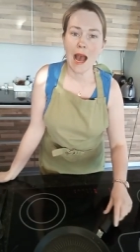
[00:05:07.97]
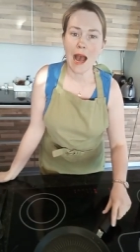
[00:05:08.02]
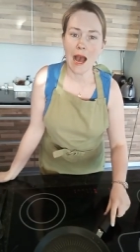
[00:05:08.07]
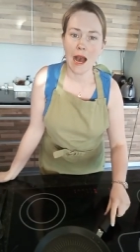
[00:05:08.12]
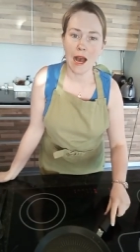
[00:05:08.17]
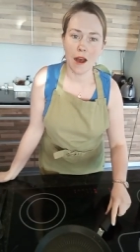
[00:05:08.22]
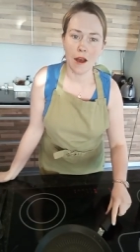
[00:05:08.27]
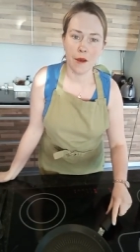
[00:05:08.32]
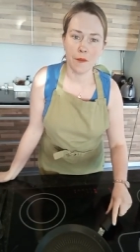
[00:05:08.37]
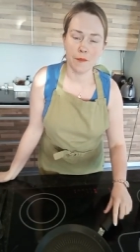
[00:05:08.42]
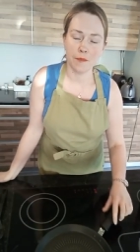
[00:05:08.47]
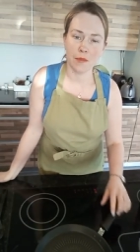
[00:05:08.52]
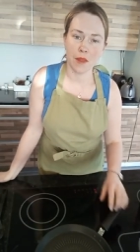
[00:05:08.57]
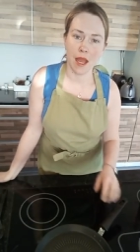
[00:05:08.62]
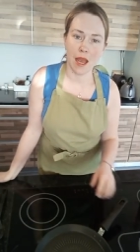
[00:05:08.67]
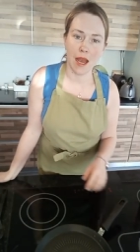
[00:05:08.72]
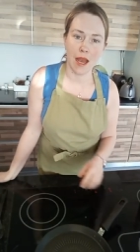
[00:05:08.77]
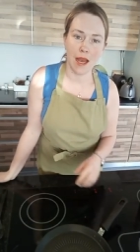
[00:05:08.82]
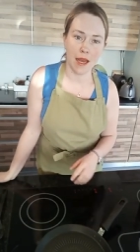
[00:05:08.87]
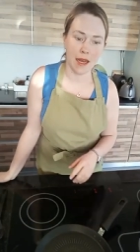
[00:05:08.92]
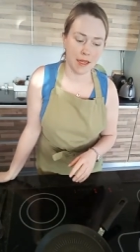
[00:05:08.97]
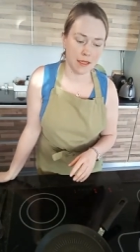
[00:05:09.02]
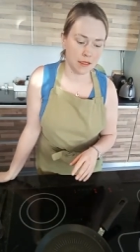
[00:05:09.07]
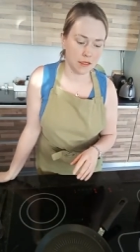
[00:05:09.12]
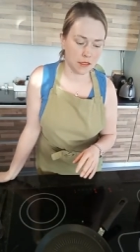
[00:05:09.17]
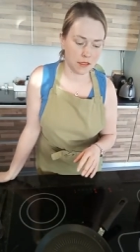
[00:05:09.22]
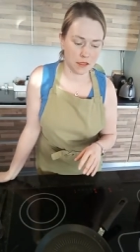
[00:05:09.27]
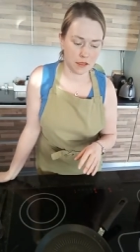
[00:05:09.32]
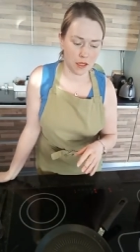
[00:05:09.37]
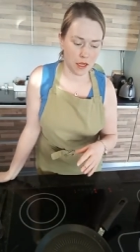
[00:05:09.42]
Um,
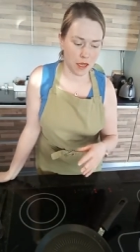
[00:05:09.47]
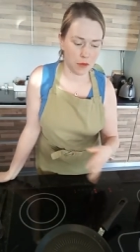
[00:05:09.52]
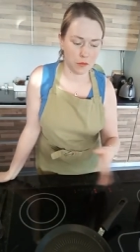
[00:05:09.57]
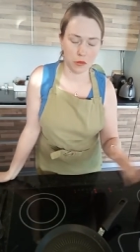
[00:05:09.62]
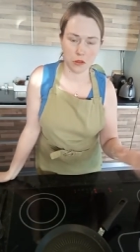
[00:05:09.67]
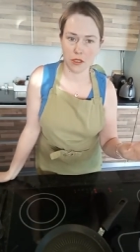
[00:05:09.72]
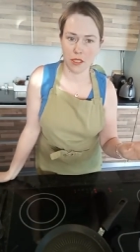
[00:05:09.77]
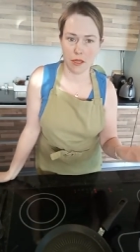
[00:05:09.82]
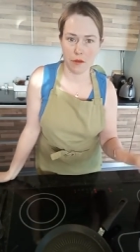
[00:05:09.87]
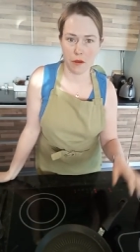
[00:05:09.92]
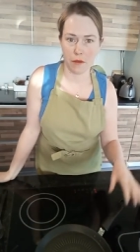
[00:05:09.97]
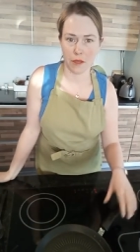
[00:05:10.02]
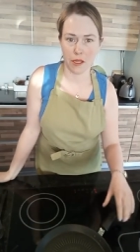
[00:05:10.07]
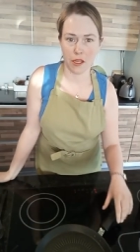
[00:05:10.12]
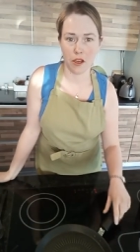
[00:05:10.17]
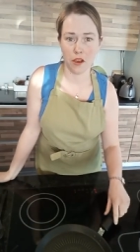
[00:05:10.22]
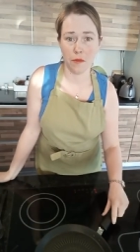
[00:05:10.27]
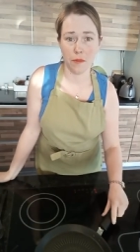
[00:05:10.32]
and and we'll see where we go.